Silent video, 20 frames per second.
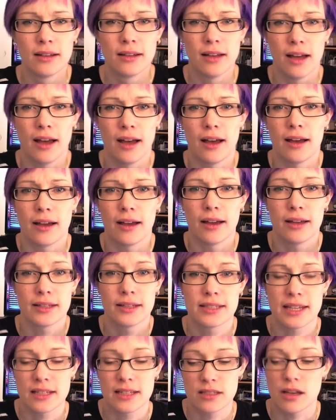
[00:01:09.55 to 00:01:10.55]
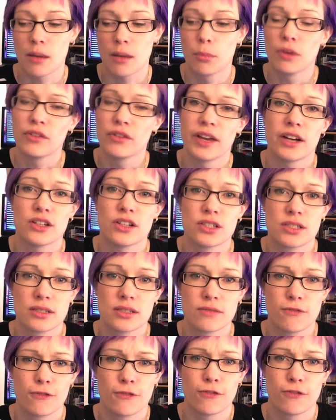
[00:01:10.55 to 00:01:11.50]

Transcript: It takes a couple of years